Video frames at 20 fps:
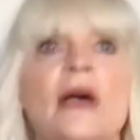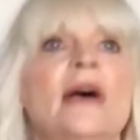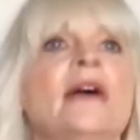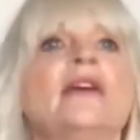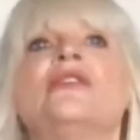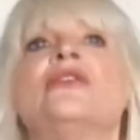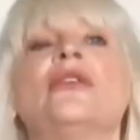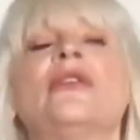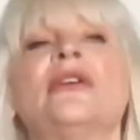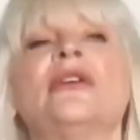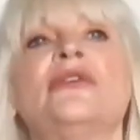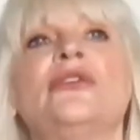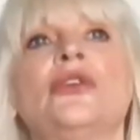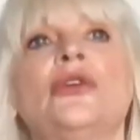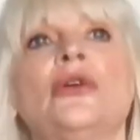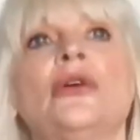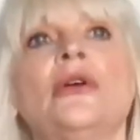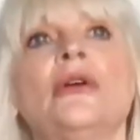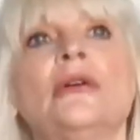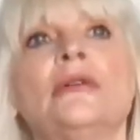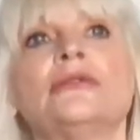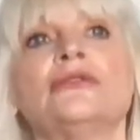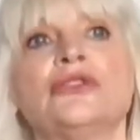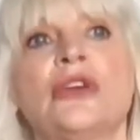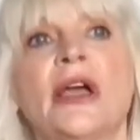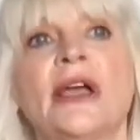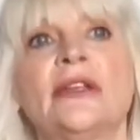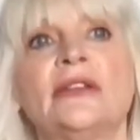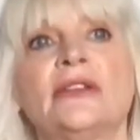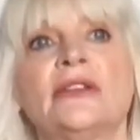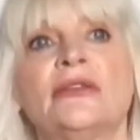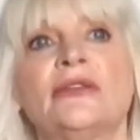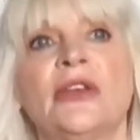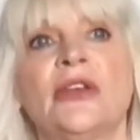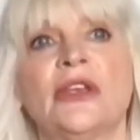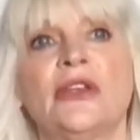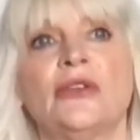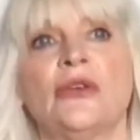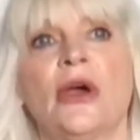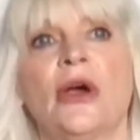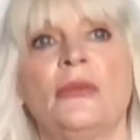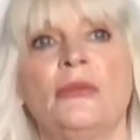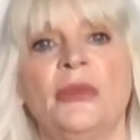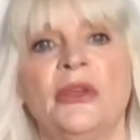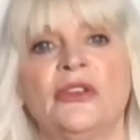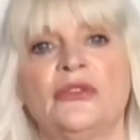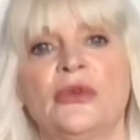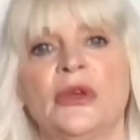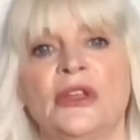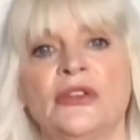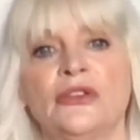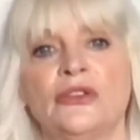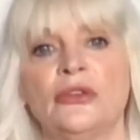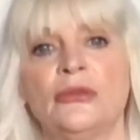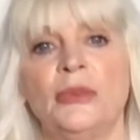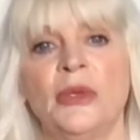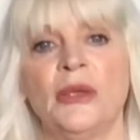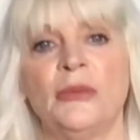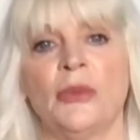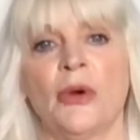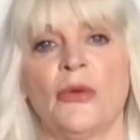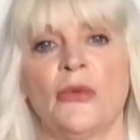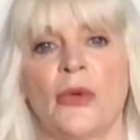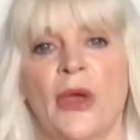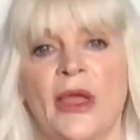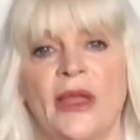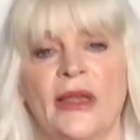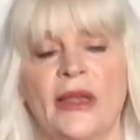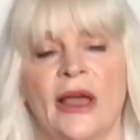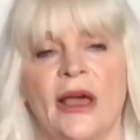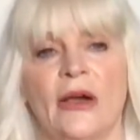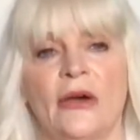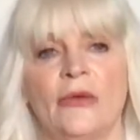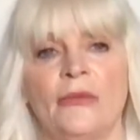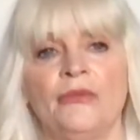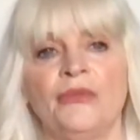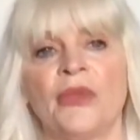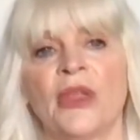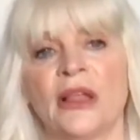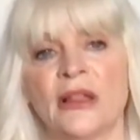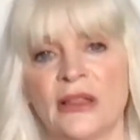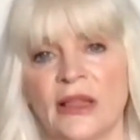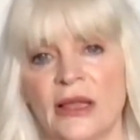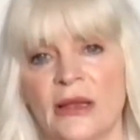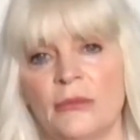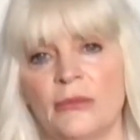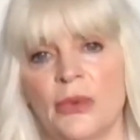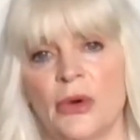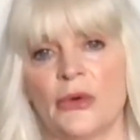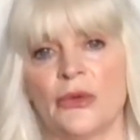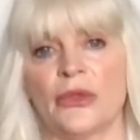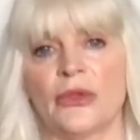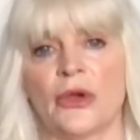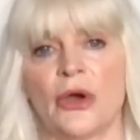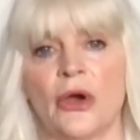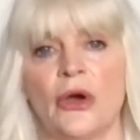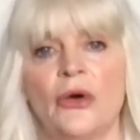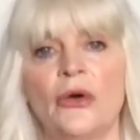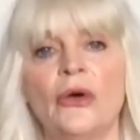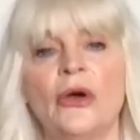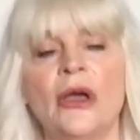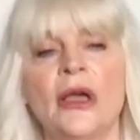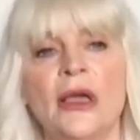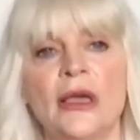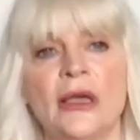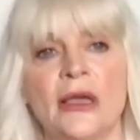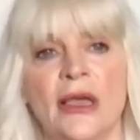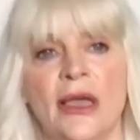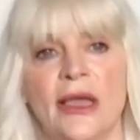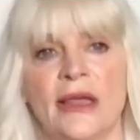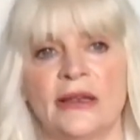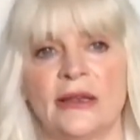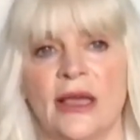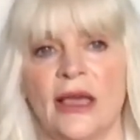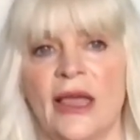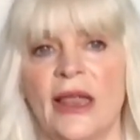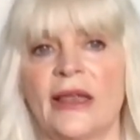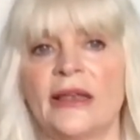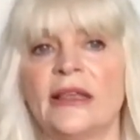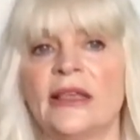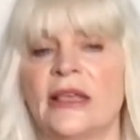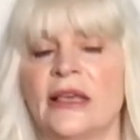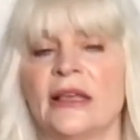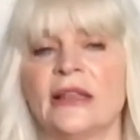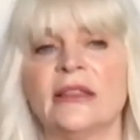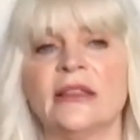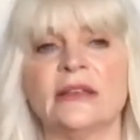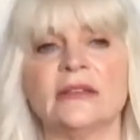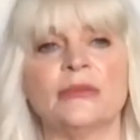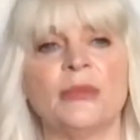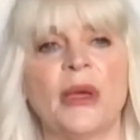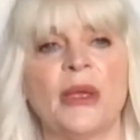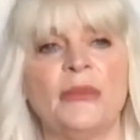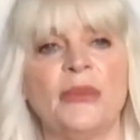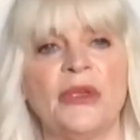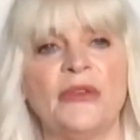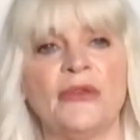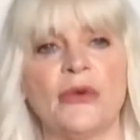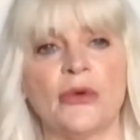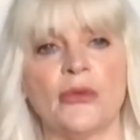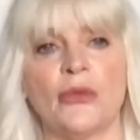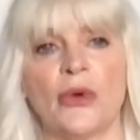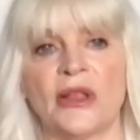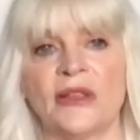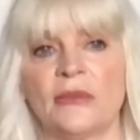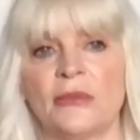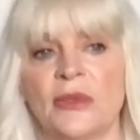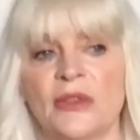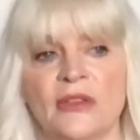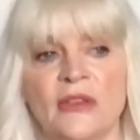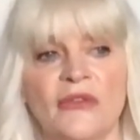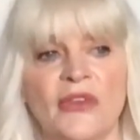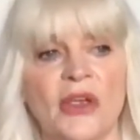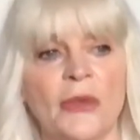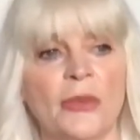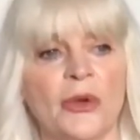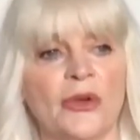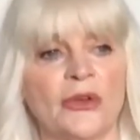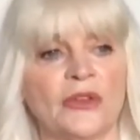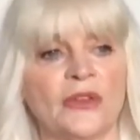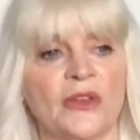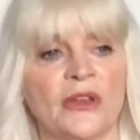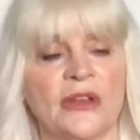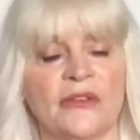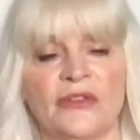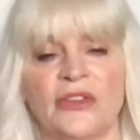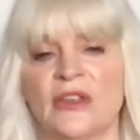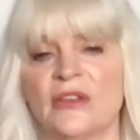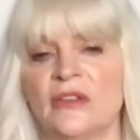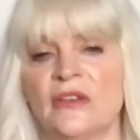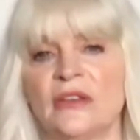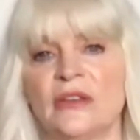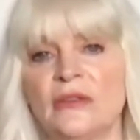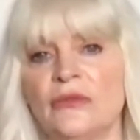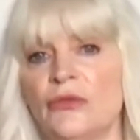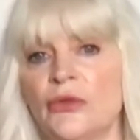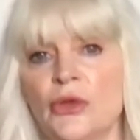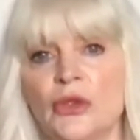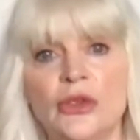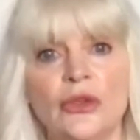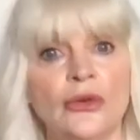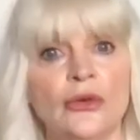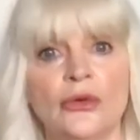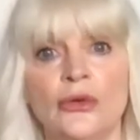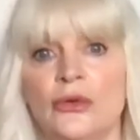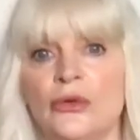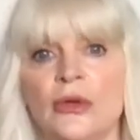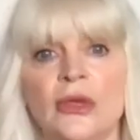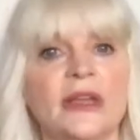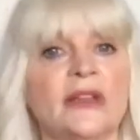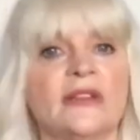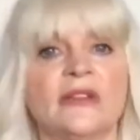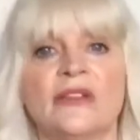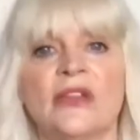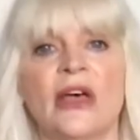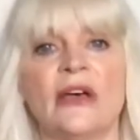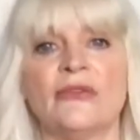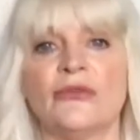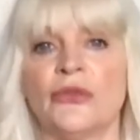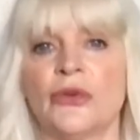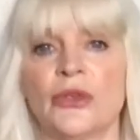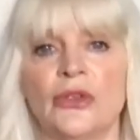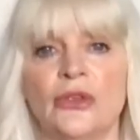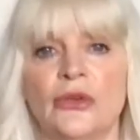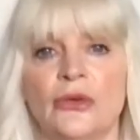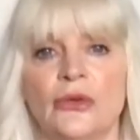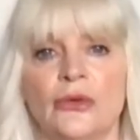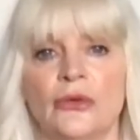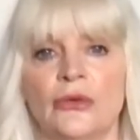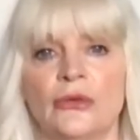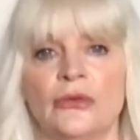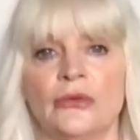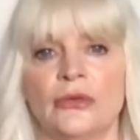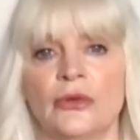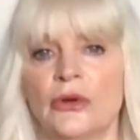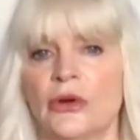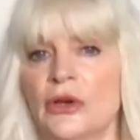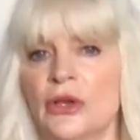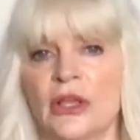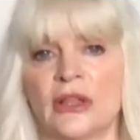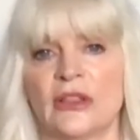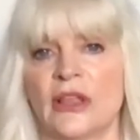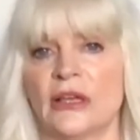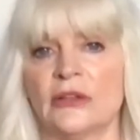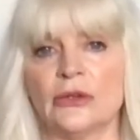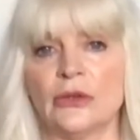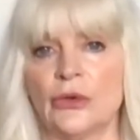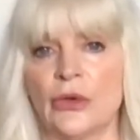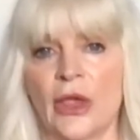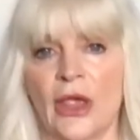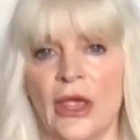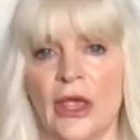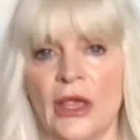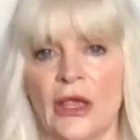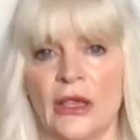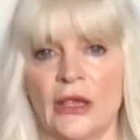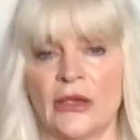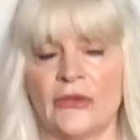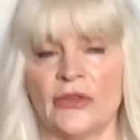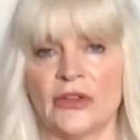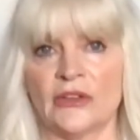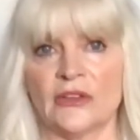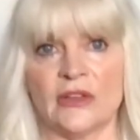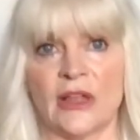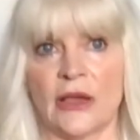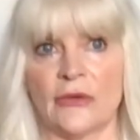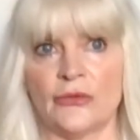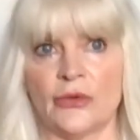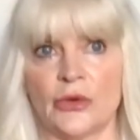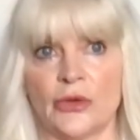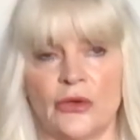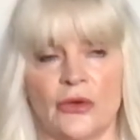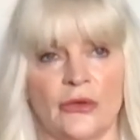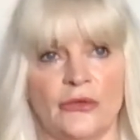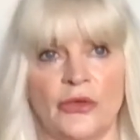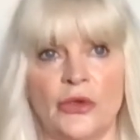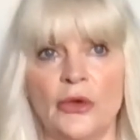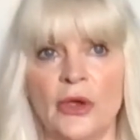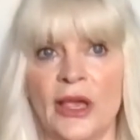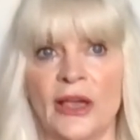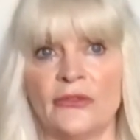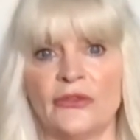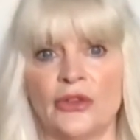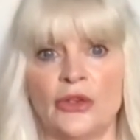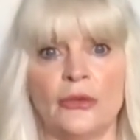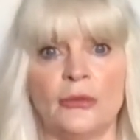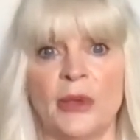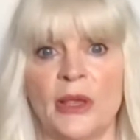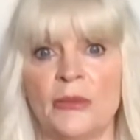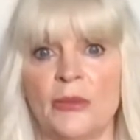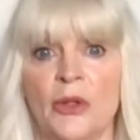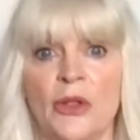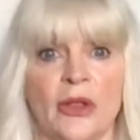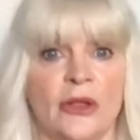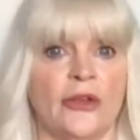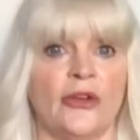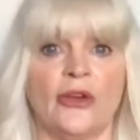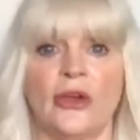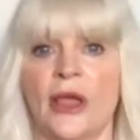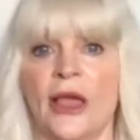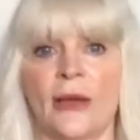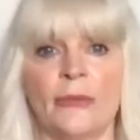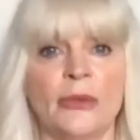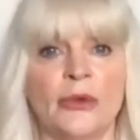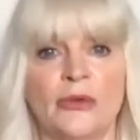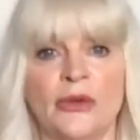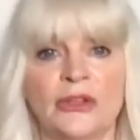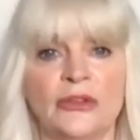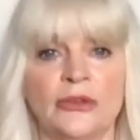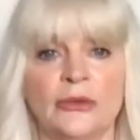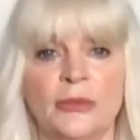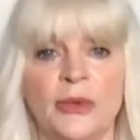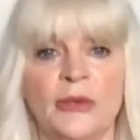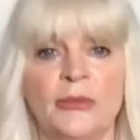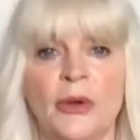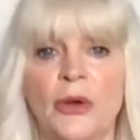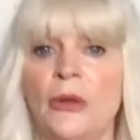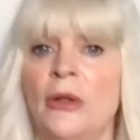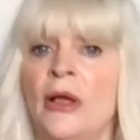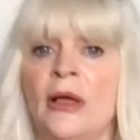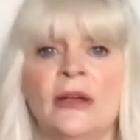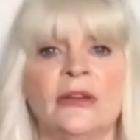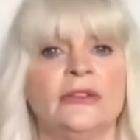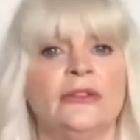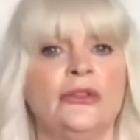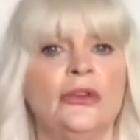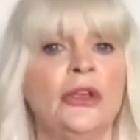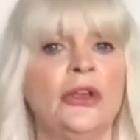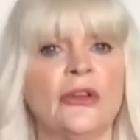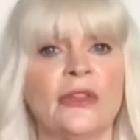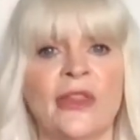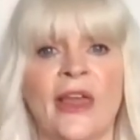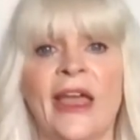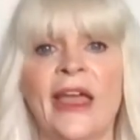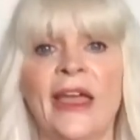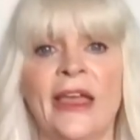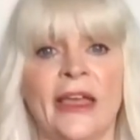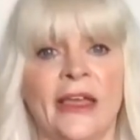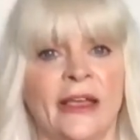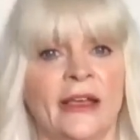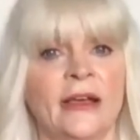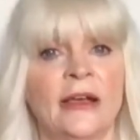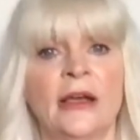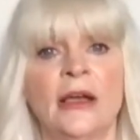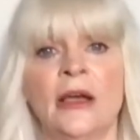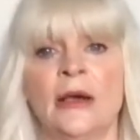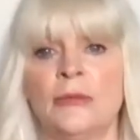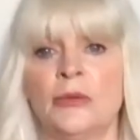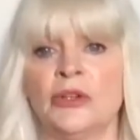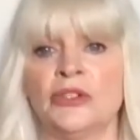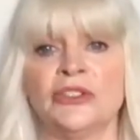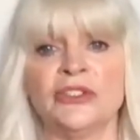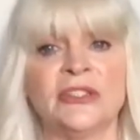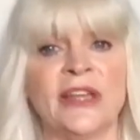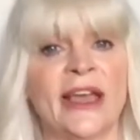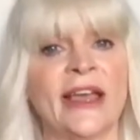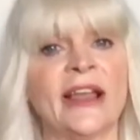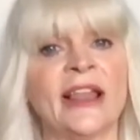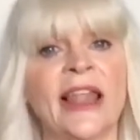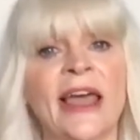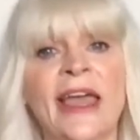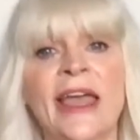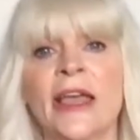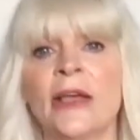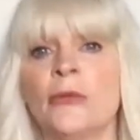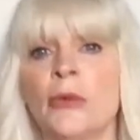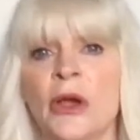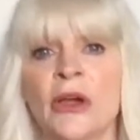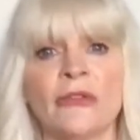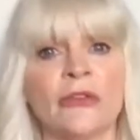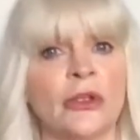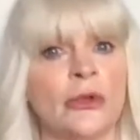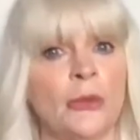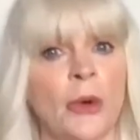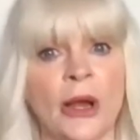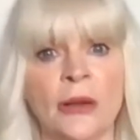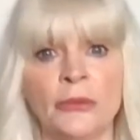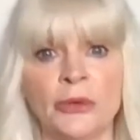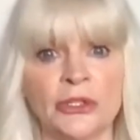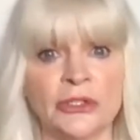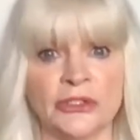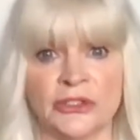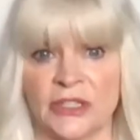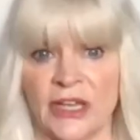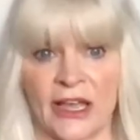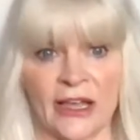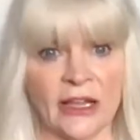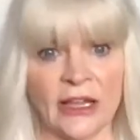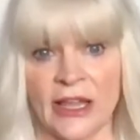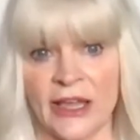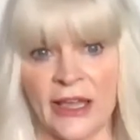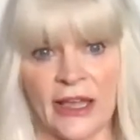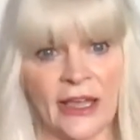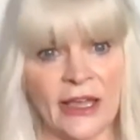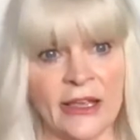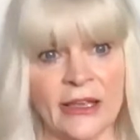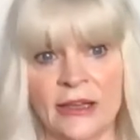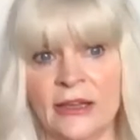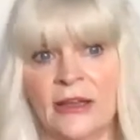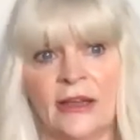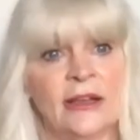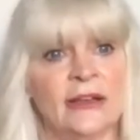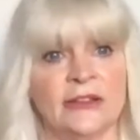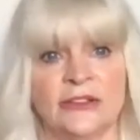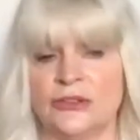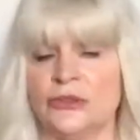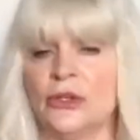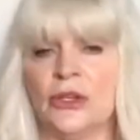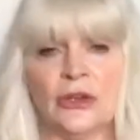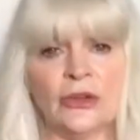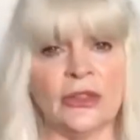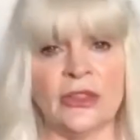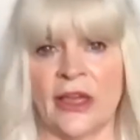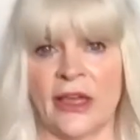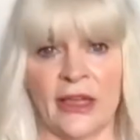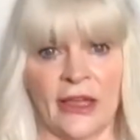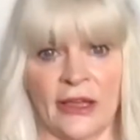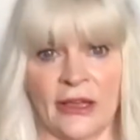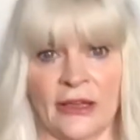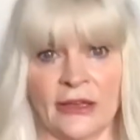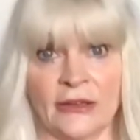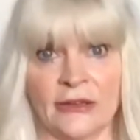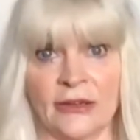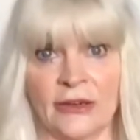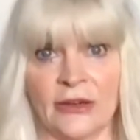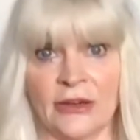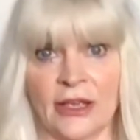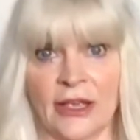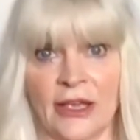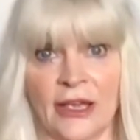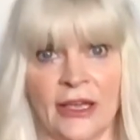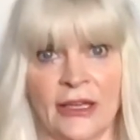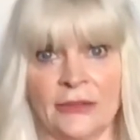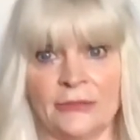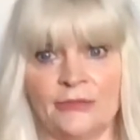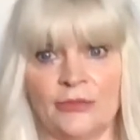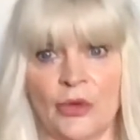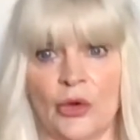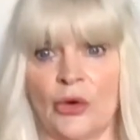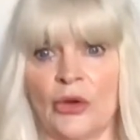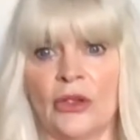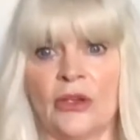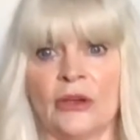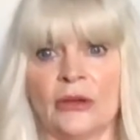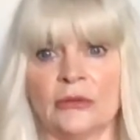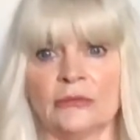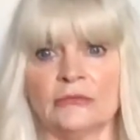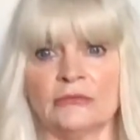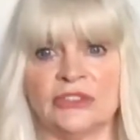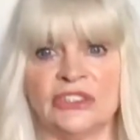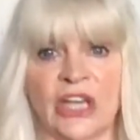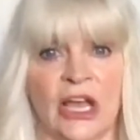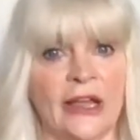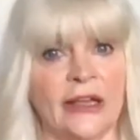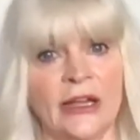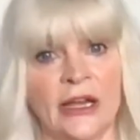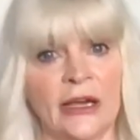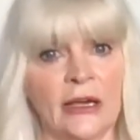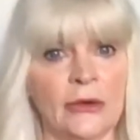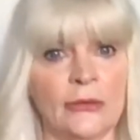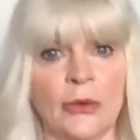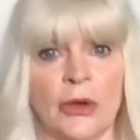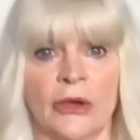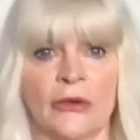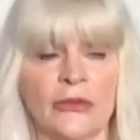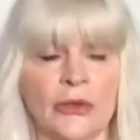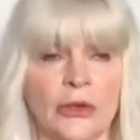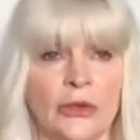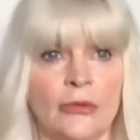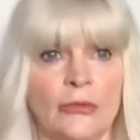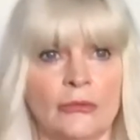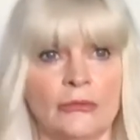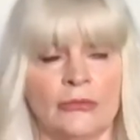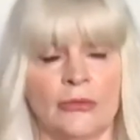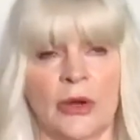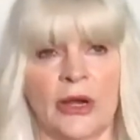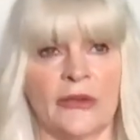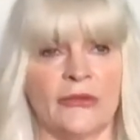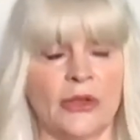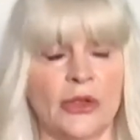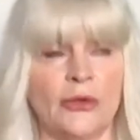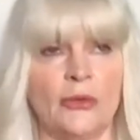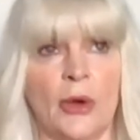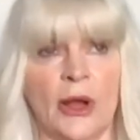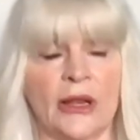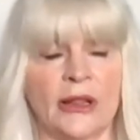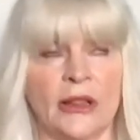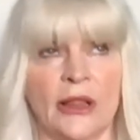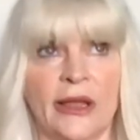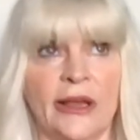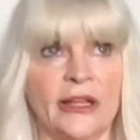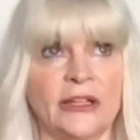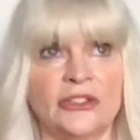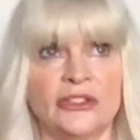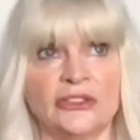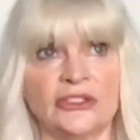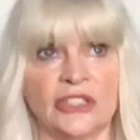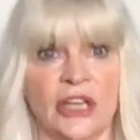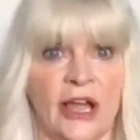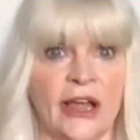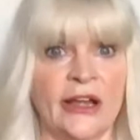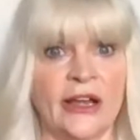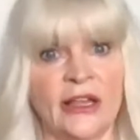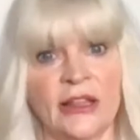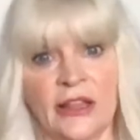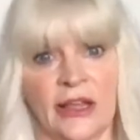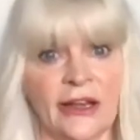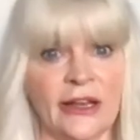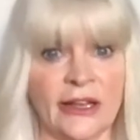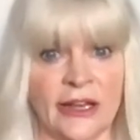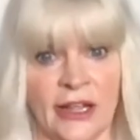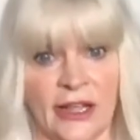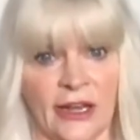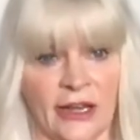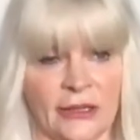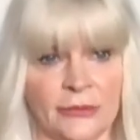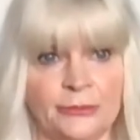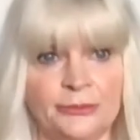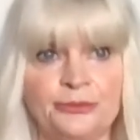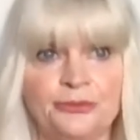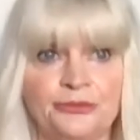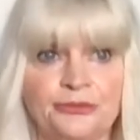So if you're trying to figure out between two people right now, let them both go. And and again, this might be for one specific person. If this isn't for you, it's not for you. Okay, that's okay if it's not for you. If you have two people and you're happy with two people, do your thing. Put your dangling wherever you want to put your dangling. Do your thing, okay? Or your gina, wherever you, whatever you want to let in your gina, let it in.